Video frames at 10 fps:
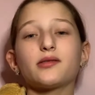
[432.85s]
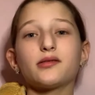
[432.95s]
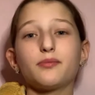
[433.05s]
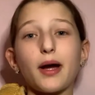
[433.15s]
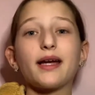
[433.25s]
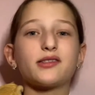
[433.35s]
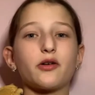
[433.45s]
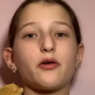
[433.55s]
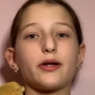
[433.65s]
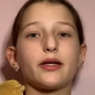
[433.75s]
spikes
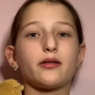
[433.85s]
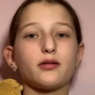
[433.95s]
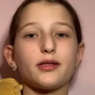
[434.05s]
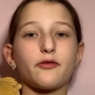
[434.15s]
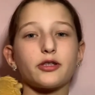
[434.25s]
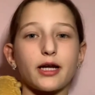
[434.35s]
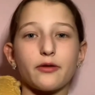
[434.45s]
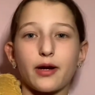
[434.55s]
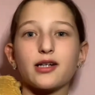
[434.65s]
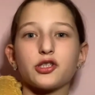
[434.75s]
go in different
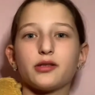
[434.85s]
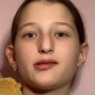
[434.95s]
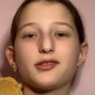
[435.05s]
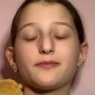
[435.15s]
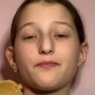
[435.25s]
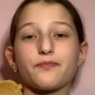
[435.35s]
directions.